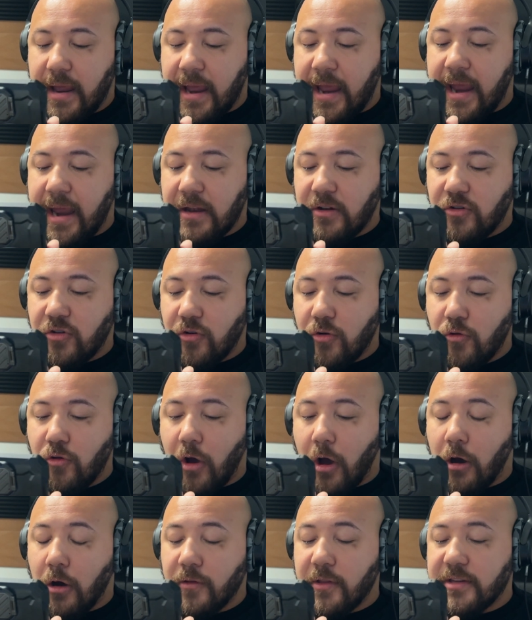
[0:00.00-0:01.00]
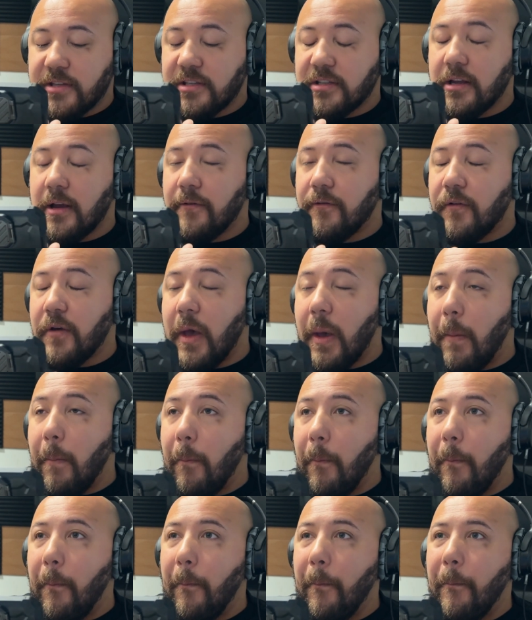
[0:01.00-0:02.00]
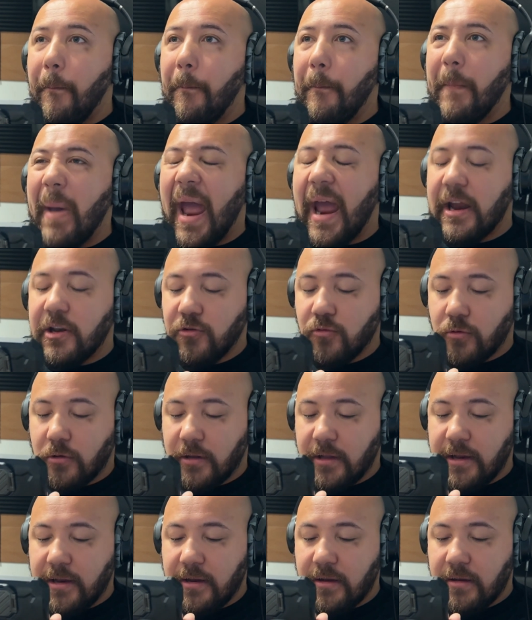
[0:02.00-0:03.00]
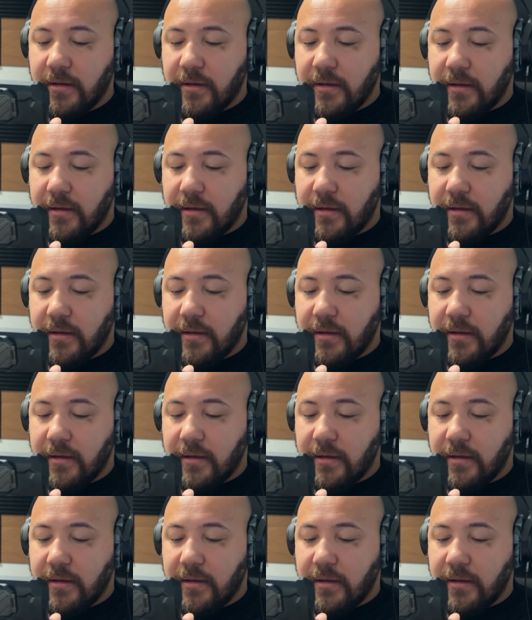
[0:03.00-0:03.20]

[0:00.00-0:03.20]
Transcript: and do all this stuff manually,